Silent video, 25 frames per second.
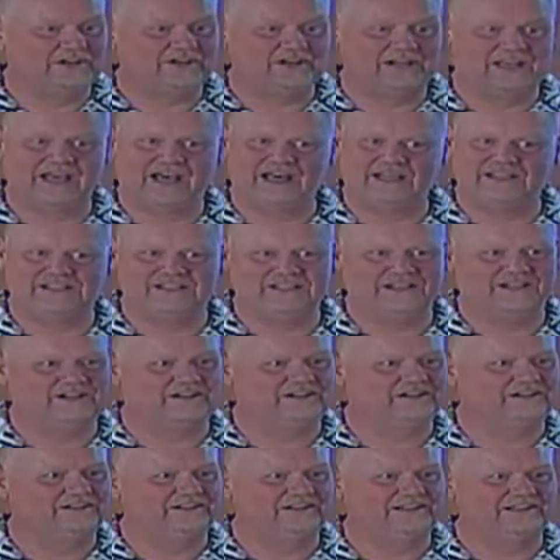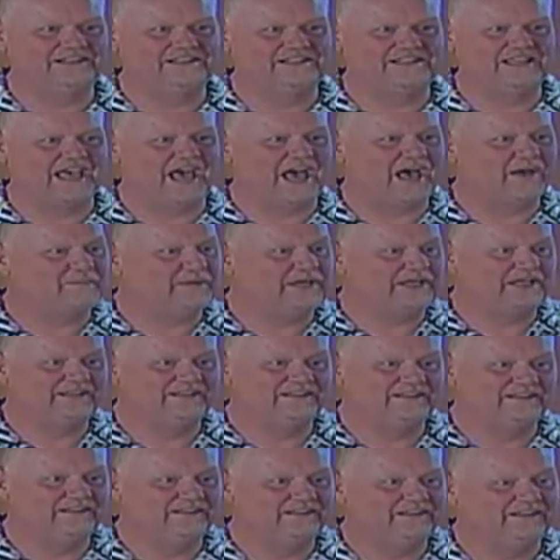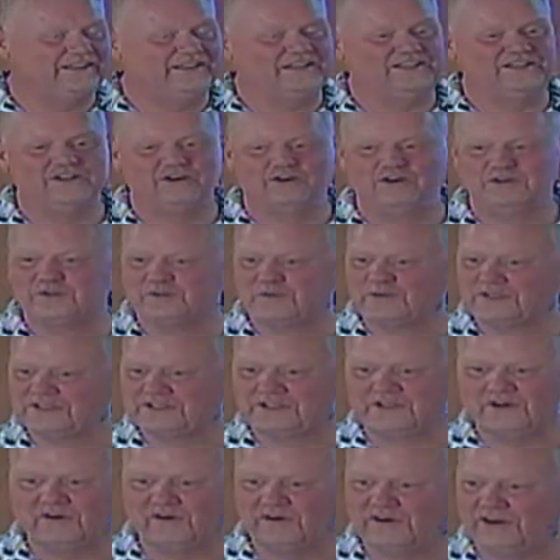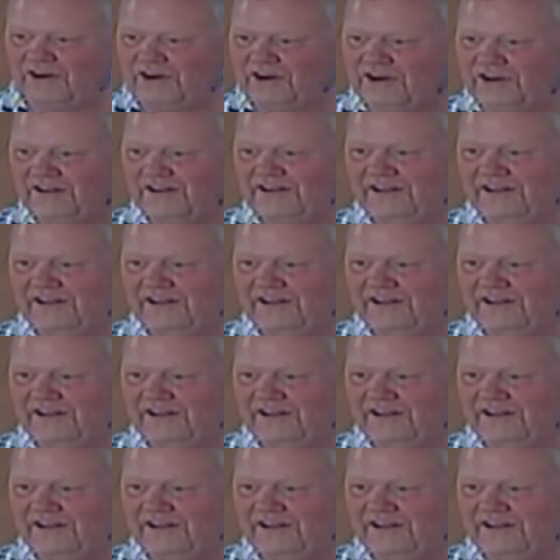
God's here. He's got me. He knows what's going on.